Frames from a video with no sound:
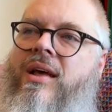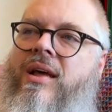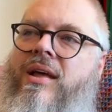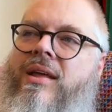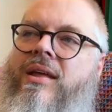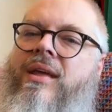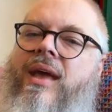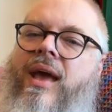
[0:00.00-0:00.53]

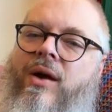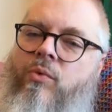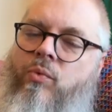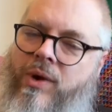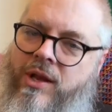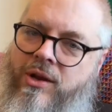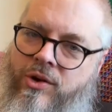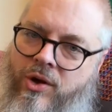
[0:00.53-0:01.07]
yet
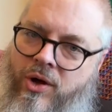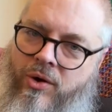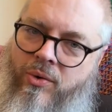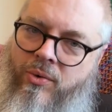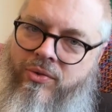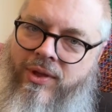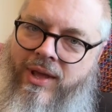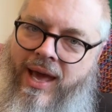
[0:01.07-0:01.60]
we
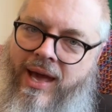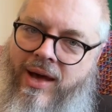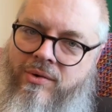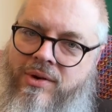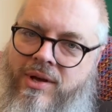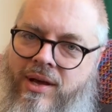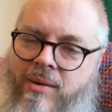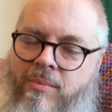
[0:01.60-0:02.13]
know the
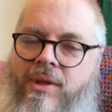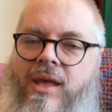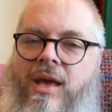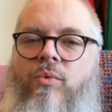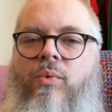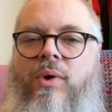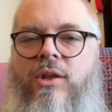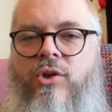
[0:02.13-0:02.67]
outcome,
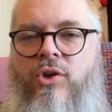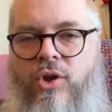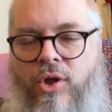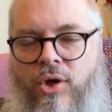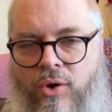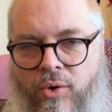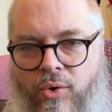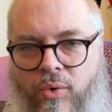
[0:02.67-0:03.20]
yet we
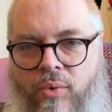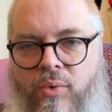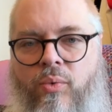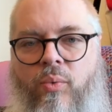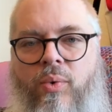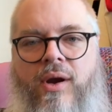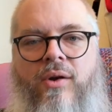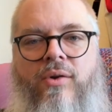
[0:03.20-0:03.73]
know
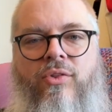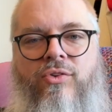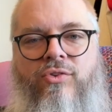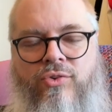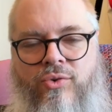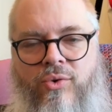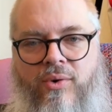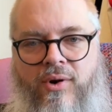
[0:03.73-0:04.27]
where the
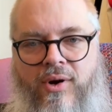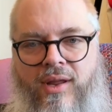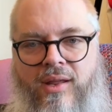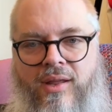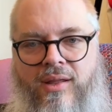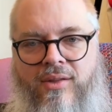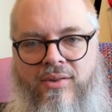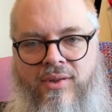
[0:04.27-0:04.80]

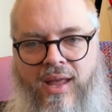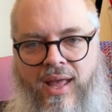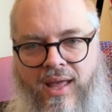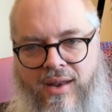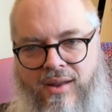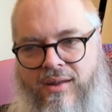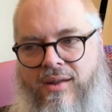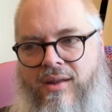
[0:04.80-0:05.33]
story is
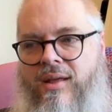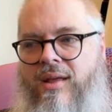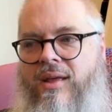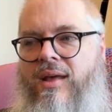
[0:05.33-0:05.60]
headed.